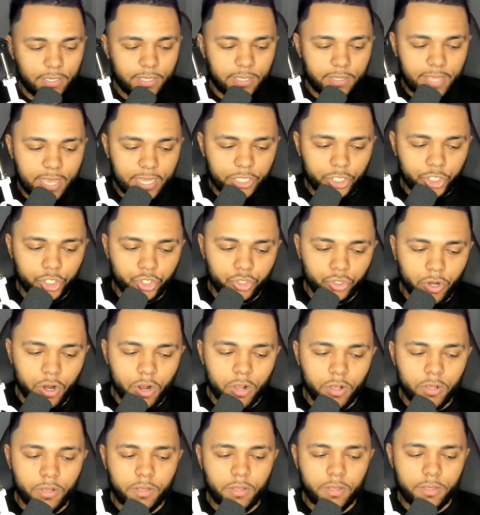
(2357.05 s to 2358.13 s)
that
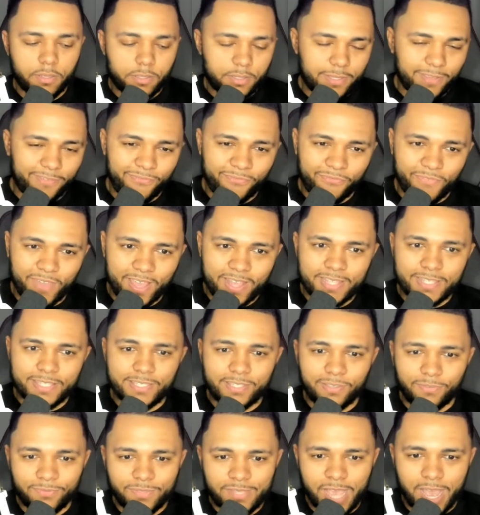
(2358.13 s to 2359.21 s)
strong
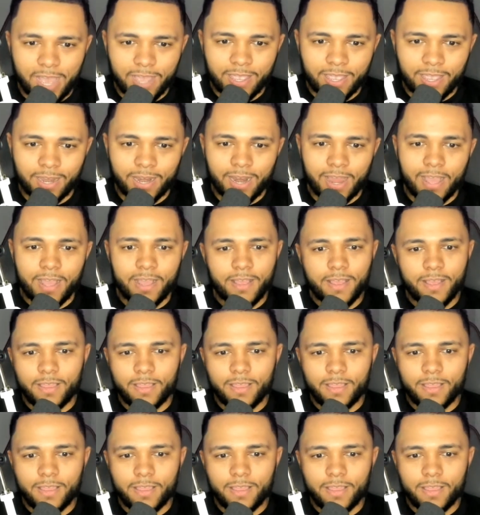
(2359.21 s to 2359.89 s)
defensive tackler